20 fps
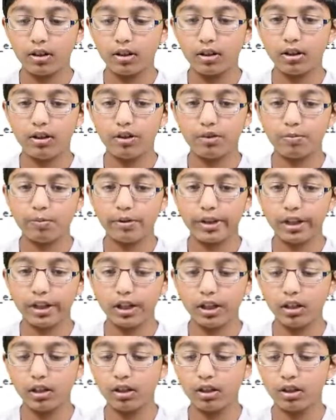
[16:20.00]
close
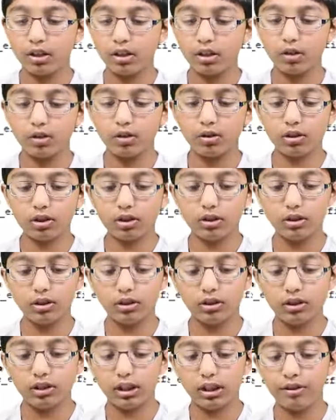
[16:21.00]
brackets dot
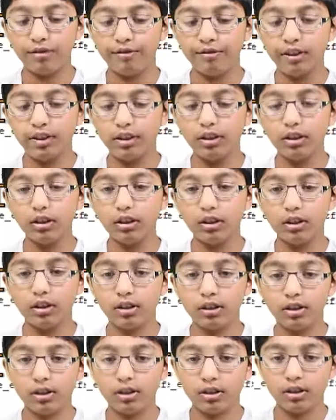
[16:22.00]
zfill
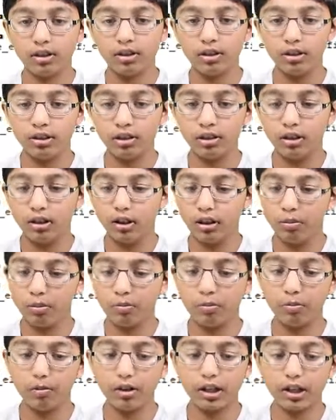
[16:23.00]

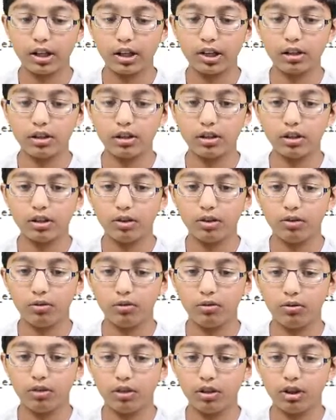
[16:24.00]
open brackets
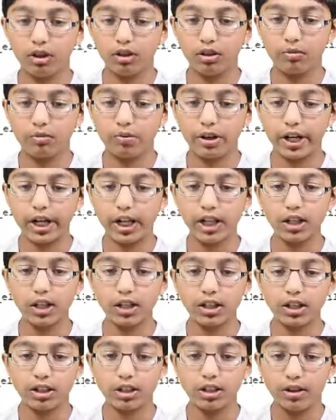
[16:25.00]
two close
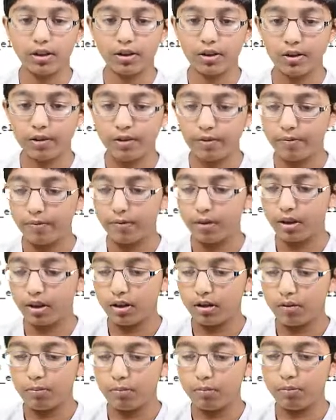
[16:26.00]
brackets
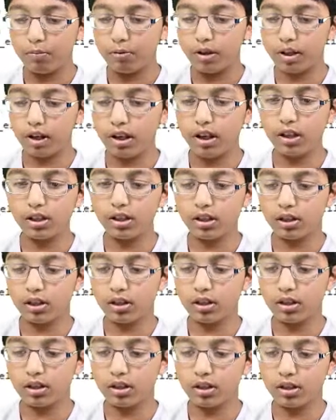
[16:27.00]

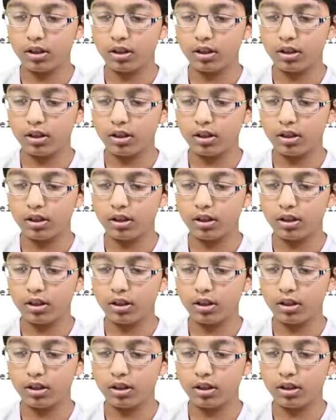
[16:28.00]
plus